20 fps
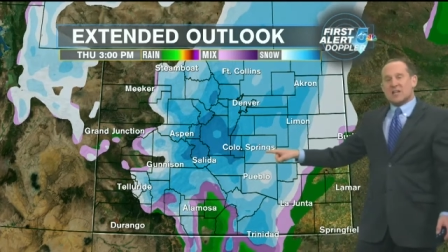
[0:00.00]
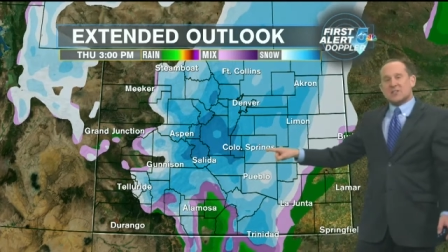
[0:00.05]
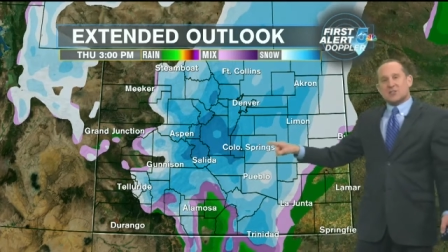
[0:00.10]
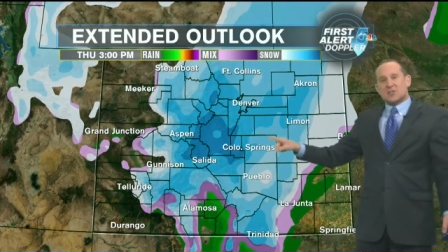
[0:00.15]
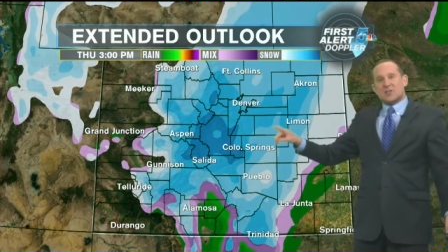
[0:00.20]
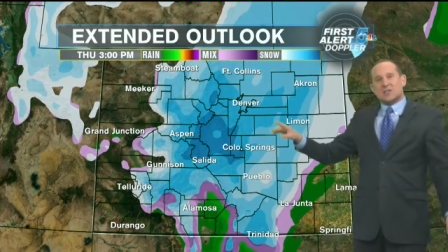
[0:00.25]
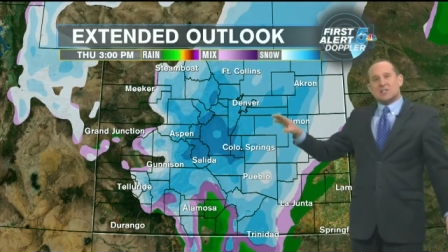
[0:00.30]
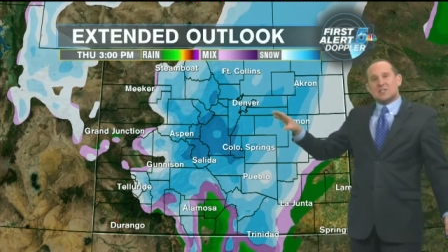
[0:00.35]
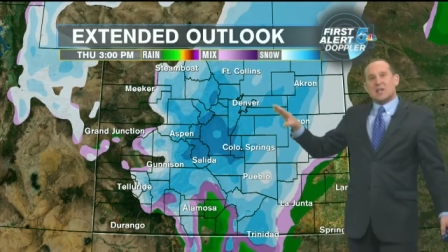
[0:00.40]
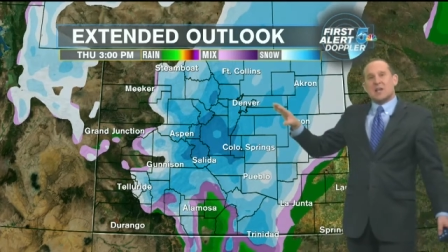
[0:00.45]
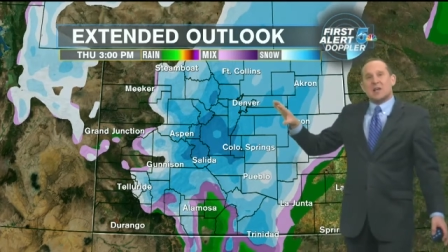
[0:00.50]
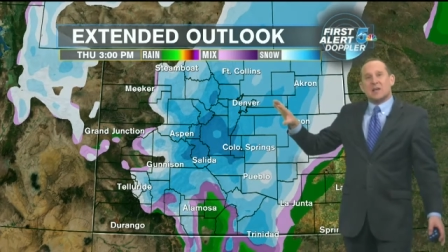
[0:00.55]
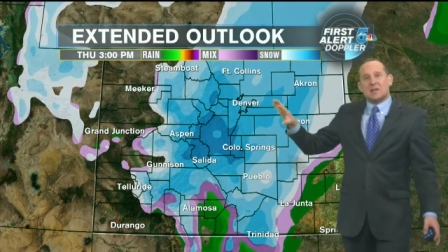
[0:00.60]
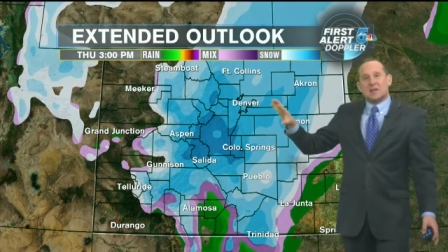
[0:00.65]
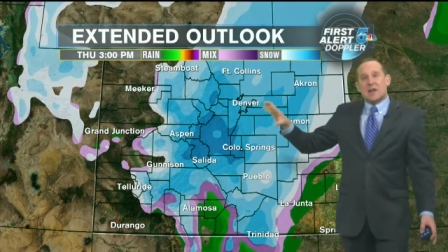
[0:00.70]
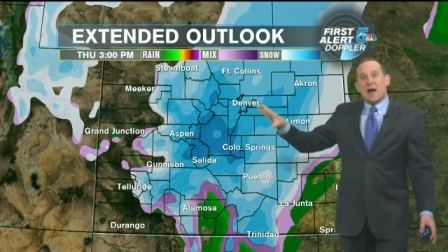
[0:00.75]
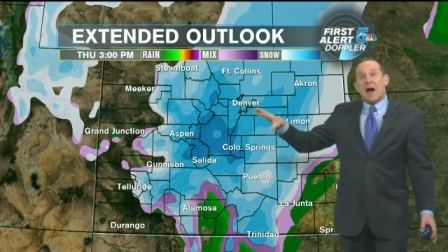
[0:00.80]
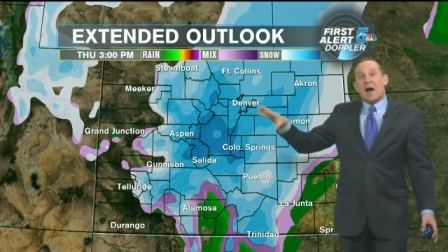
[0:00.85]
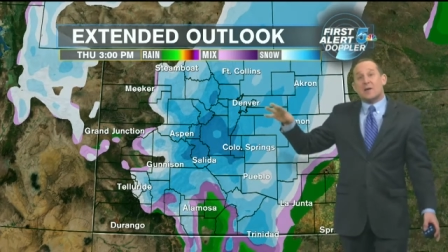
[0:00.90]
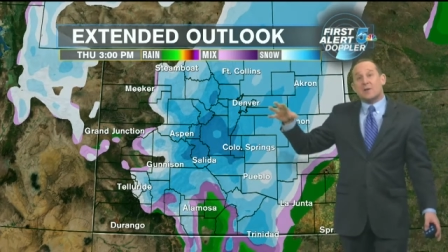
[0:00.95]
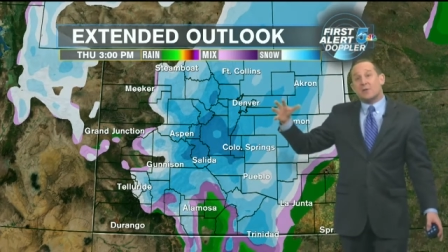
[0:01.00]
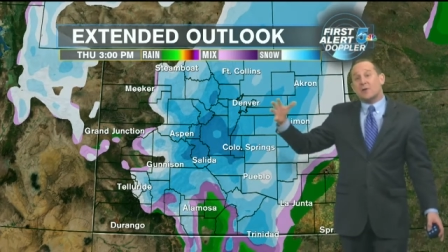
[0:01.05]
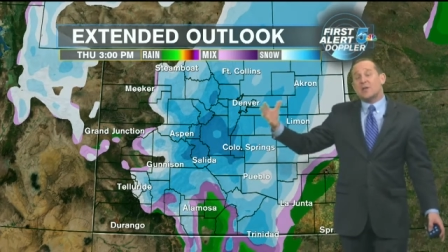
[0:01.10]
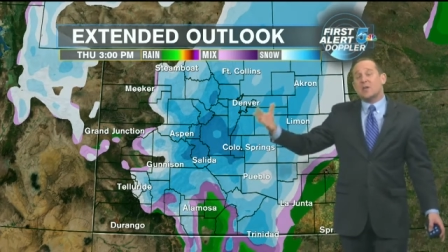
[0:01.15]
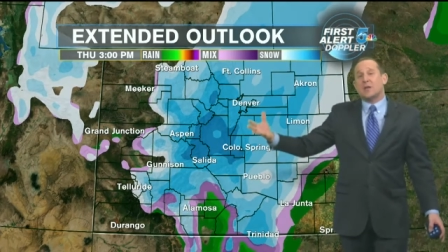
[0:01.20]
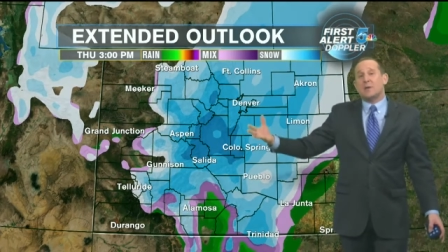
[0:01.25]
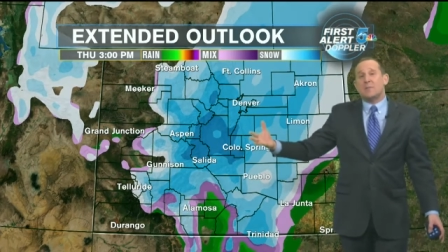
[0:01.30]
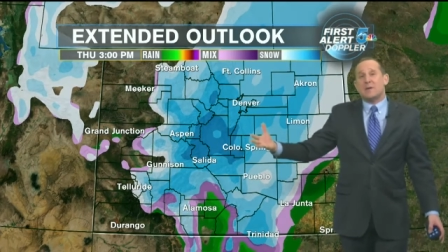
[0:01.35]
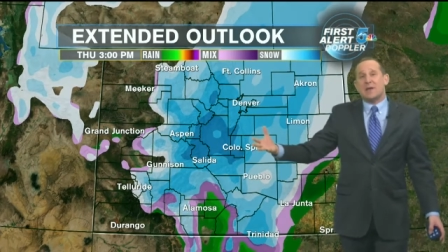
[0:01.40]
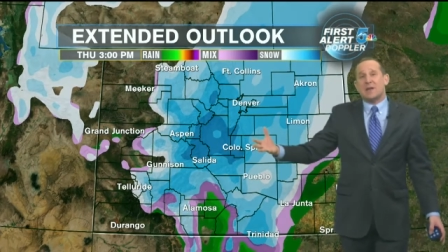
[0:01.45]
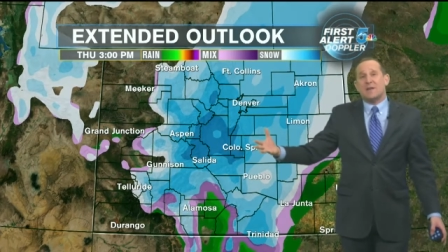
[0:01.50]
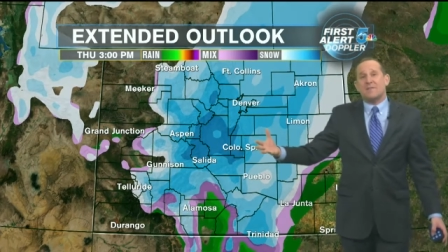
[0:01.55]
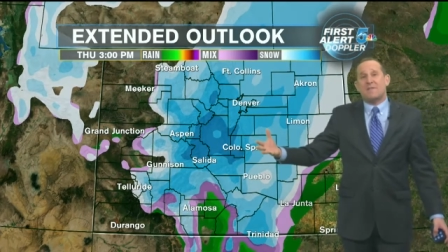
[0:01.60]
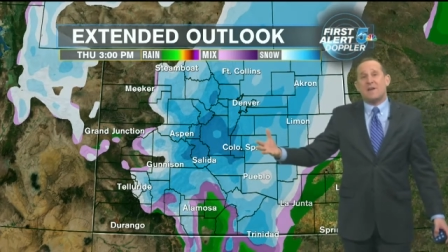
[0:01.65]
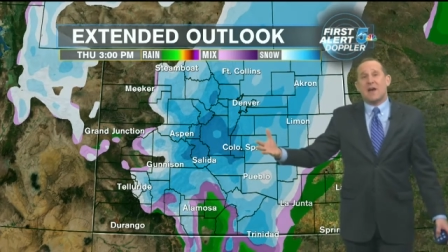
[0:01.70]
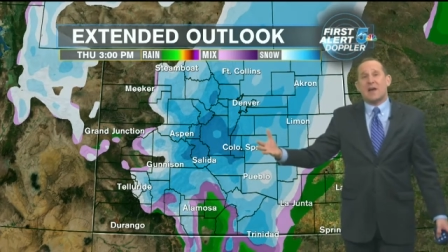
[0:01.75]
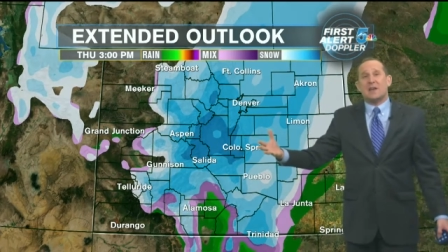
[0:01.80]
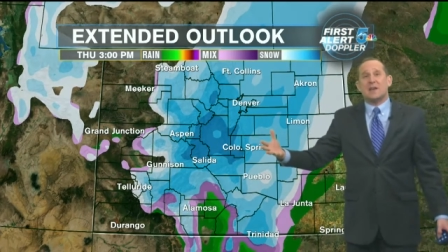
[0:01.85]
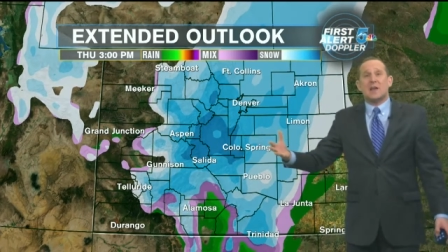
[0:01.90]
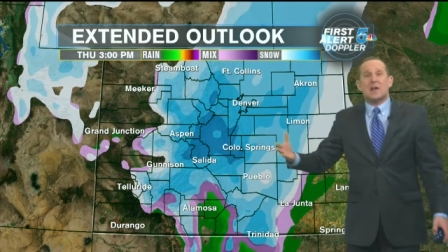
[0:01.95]
So this not only could be an
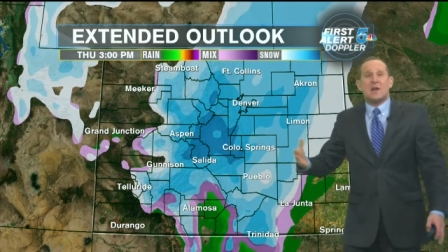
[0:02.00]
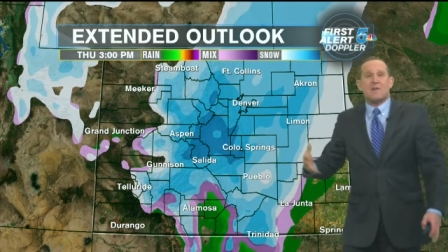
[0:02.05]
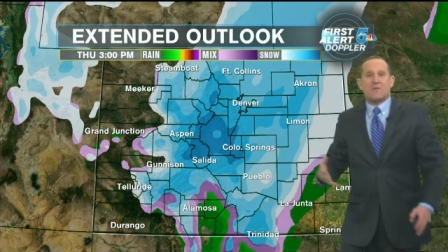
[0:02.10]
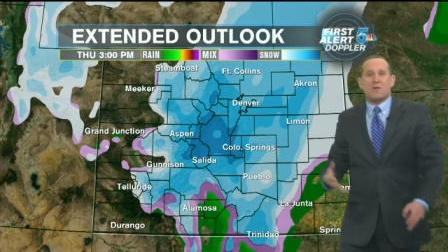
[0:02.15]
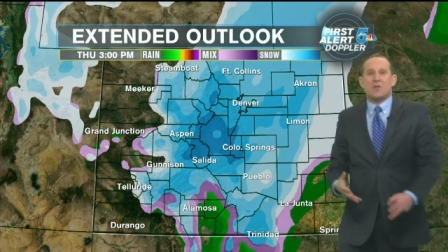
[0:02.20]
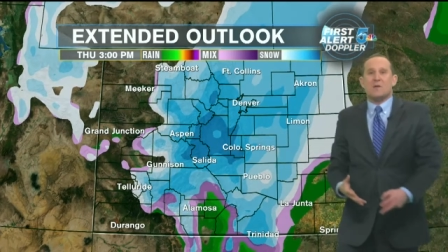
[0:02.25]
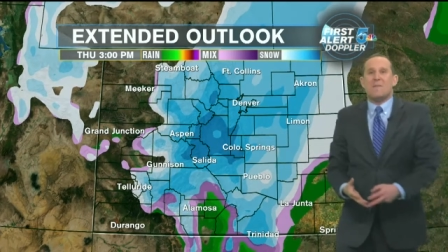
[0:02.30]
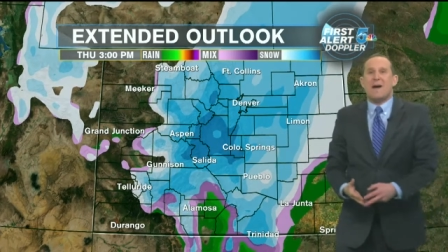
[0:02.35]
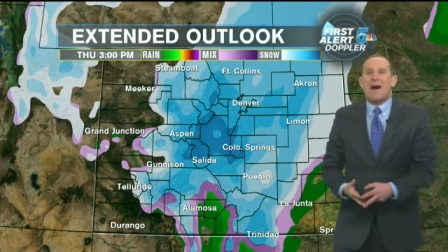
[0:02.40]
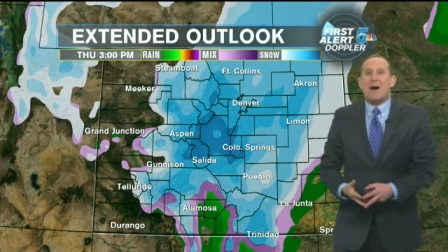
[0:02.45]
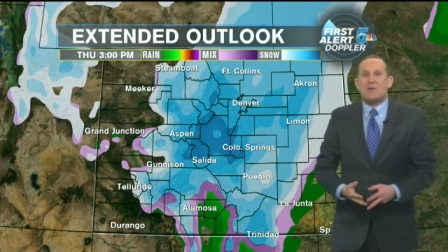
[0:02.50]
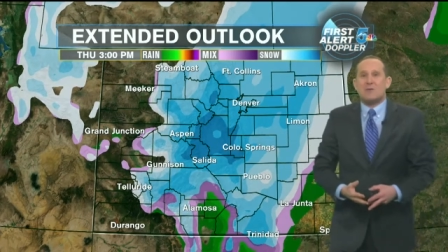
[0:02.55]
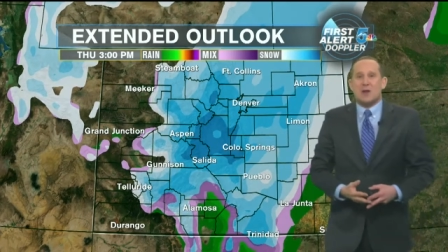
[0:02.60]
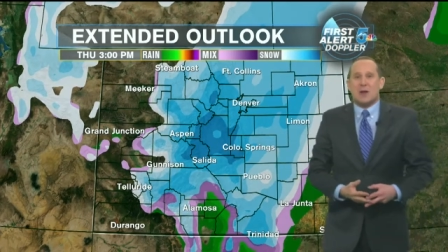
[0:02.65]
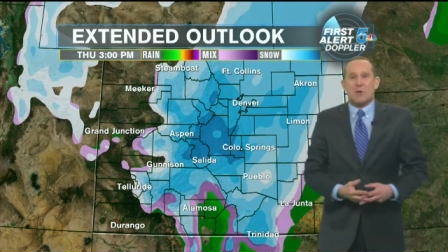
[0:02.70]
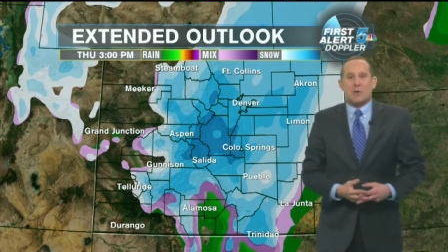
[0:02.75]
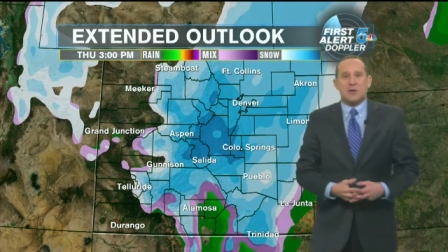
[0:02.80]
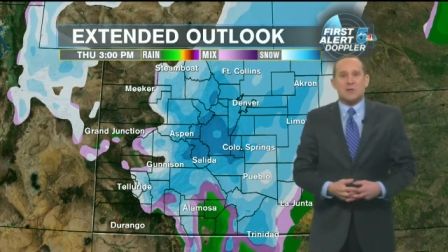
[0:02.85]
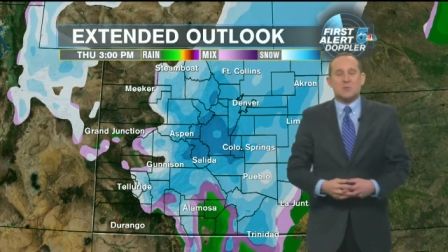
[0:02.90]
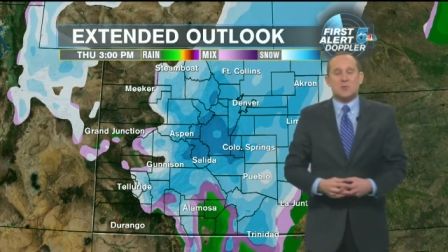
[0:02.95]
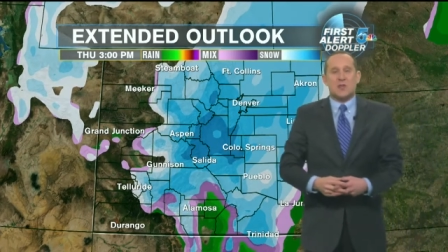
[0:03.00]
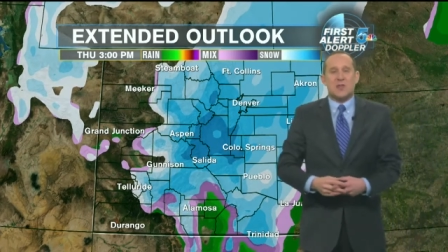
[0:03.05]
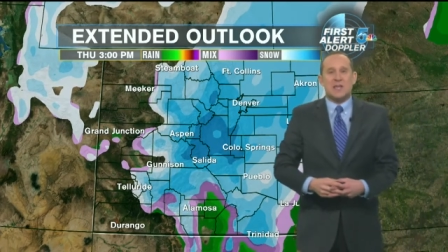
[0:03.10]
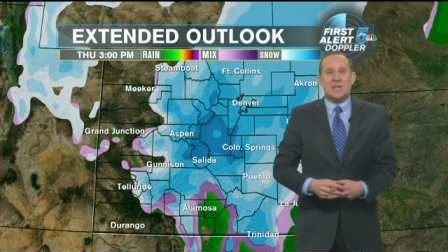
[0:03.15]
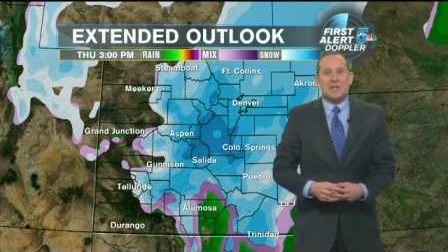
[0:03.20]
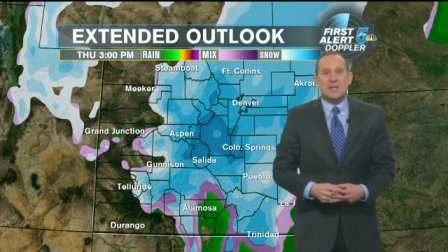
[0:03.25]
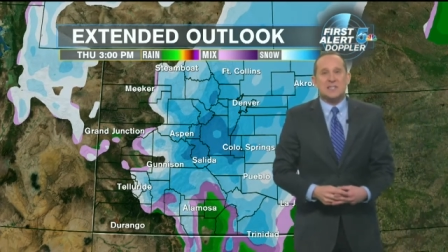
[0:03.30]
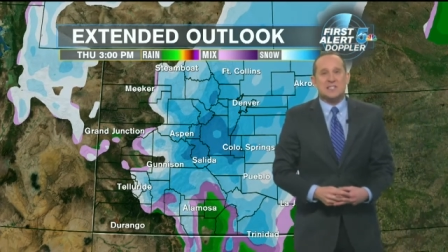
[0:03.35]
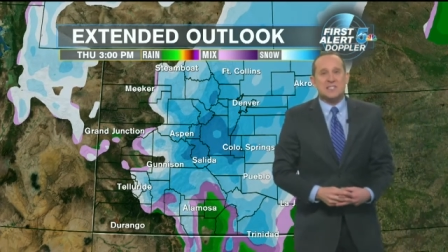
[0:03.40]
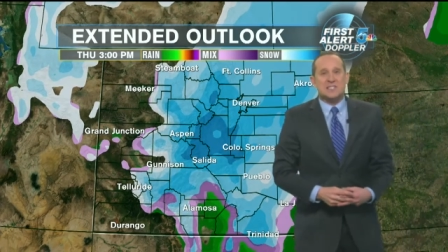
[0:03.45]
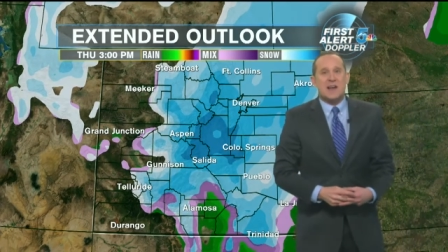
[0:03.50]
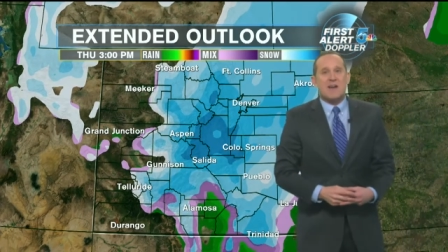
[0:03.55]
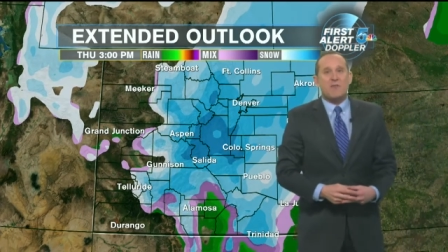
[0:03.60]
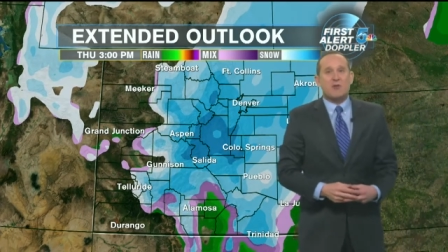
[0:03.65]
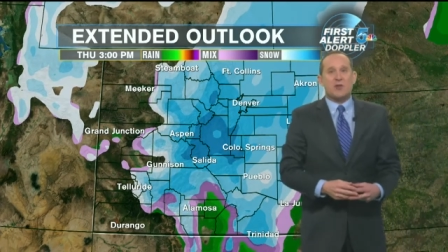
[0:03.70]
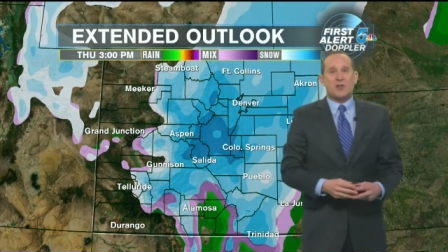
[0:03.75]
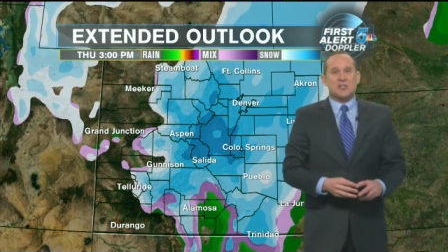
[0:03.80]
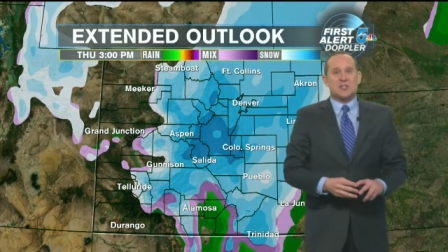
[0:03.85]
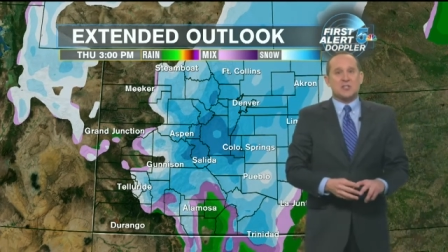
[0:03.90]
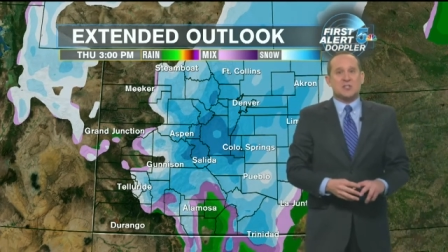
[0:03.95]
event for the mountain areas where they could get
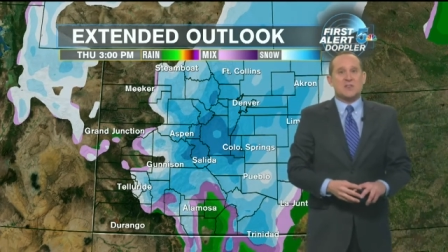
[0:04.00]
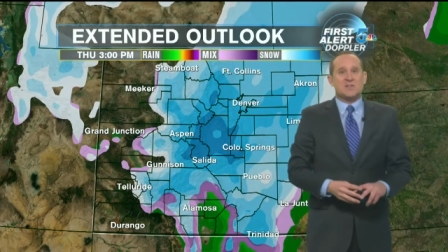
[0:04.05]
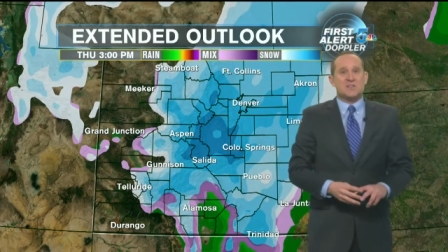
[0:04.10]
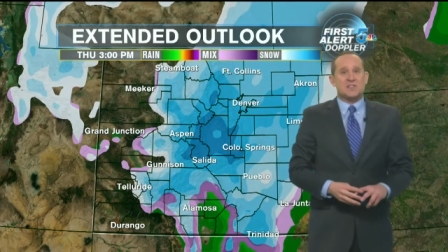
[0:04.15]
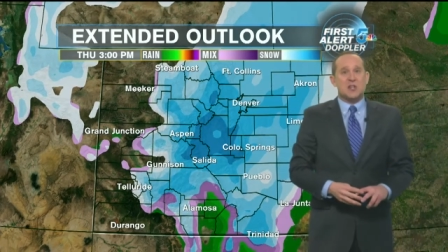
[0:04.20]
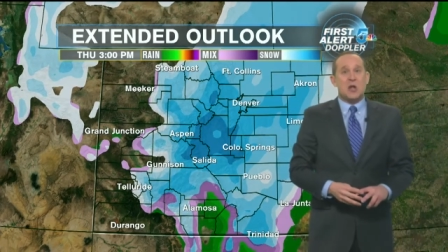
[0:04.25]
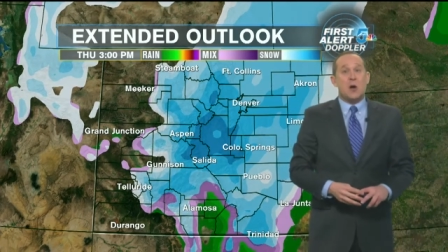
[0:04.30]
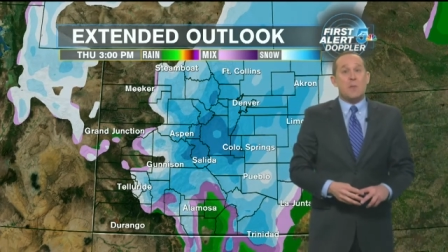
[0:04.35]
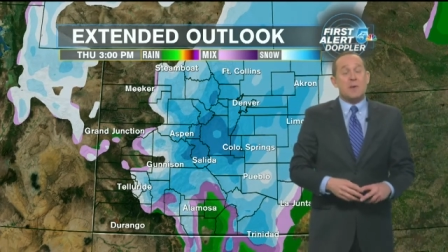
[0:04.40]
several inches of snow,